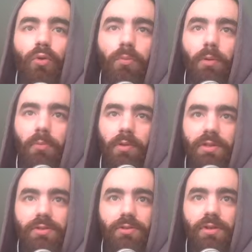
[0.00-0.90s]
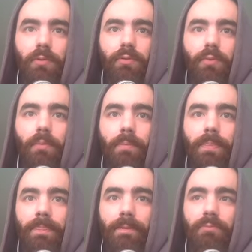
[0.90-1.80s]
All the probabilities should sum up to one.
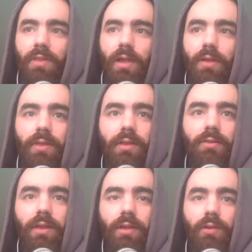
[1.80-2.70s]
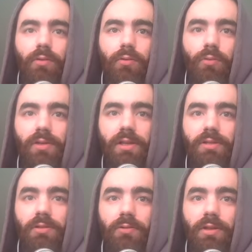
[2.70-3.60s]
And then they always
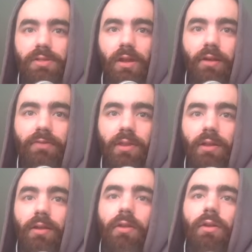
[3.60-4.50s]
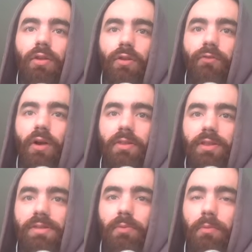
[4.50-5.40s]
like to do this after they you
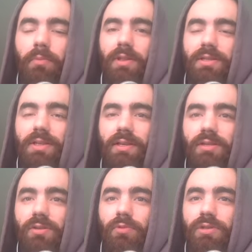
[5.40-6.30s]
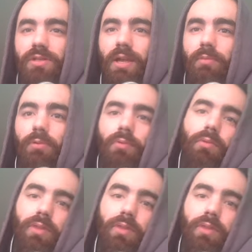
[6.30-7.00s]
find this probability distribution table,